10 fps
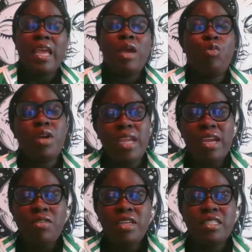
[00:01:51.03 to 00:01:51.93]
and what
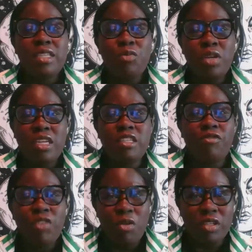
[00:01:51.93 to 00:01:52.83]
areas that we need to
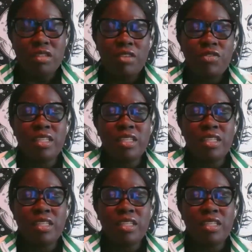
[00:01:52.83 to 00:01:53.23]
focus on for